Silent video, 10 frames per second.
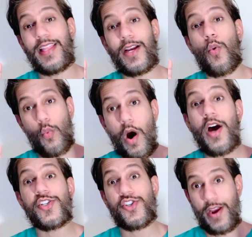Like,
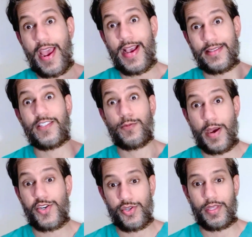wash your hands,
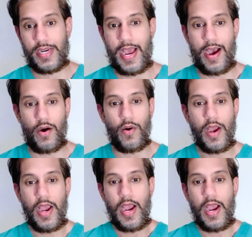especially now.